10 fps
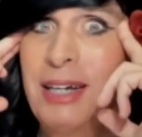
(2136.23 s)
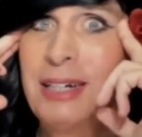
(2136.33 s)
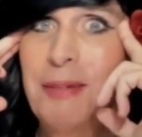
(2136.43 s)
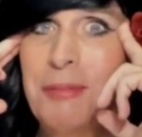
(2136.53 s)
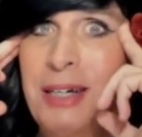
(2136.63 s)
and
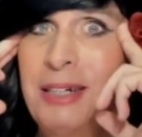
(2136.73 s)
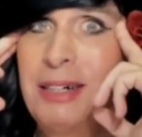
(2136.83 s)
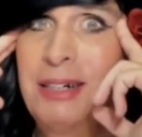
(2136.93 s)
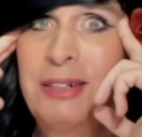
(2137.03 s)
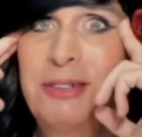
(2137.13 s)
I'm like,
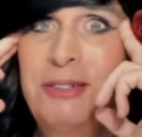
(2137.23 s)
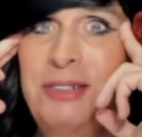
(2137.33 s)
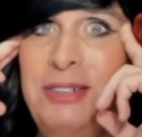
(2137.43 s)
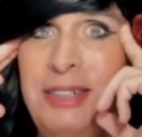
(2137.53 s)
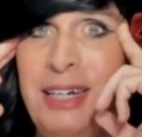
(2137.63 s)
oh
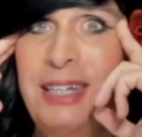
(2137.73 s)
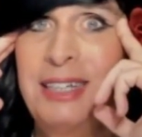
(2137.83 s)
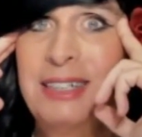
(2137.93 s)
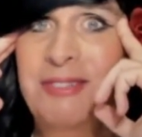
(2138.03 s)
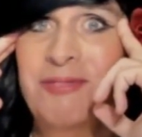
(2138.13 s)
shit,
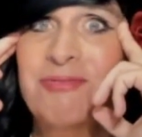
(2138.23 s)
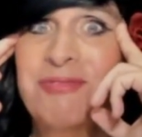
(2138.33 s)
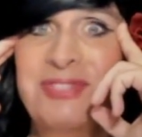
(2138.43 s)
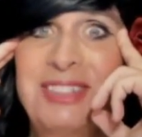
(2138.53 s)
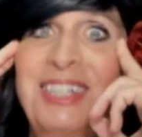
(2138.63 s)

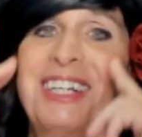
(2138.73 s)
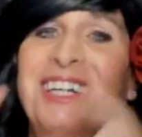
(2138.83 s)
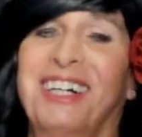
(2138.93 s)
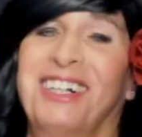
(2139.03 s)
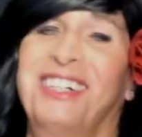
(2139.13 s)
you
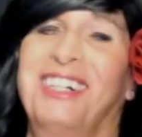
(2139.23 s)
know.